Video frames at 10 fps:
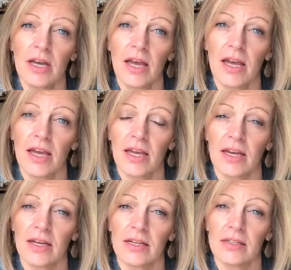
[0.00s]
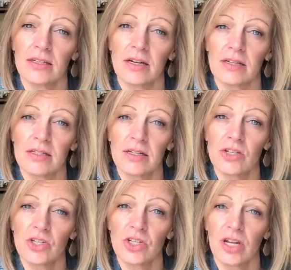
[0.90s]
and uh,
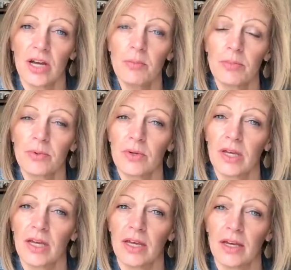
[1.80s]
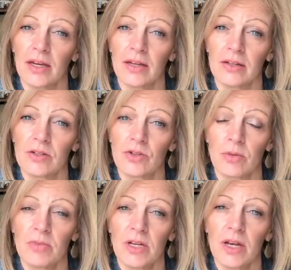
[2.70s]
stitched it up and
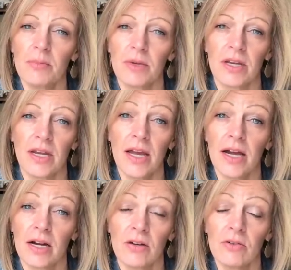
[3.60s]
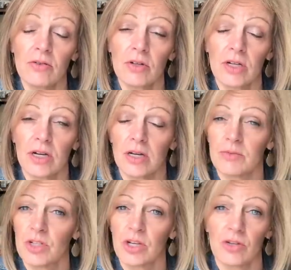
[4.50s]
trimmed it up and now um,
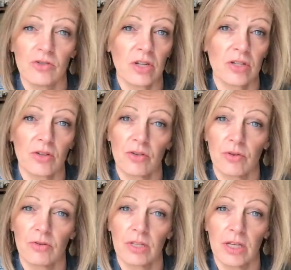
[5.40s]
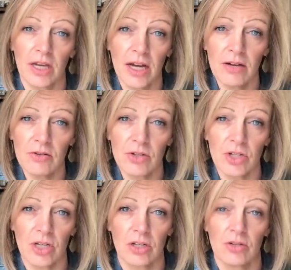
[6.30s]
she can use it as a throw on the couch.
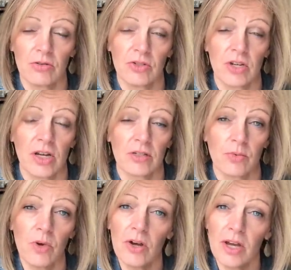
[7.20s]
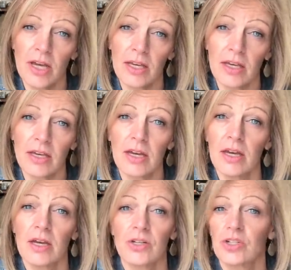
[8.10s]
She can use it as a wall hanging.
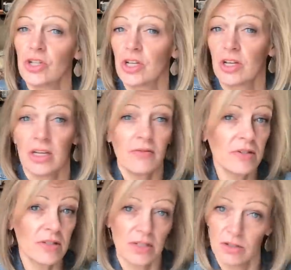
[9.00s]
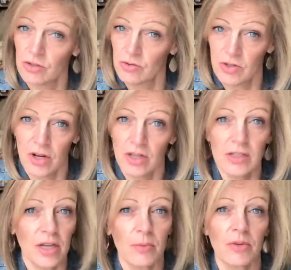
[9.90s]
She could even still use it on the
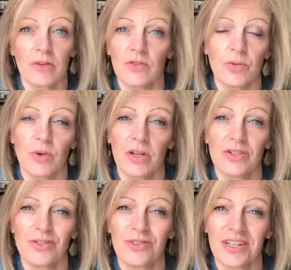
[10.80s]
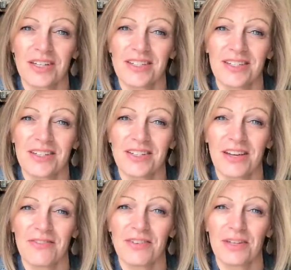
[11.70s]
table if she wanted to. It could still
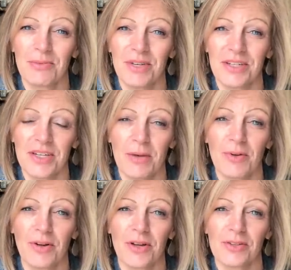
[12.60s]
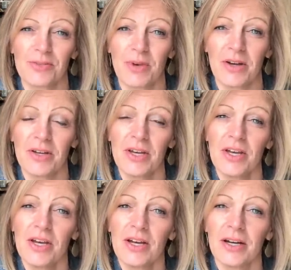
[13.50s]
definitely be a tablecloth as well.
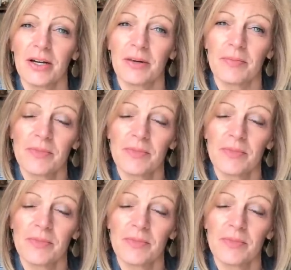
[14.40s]
Um,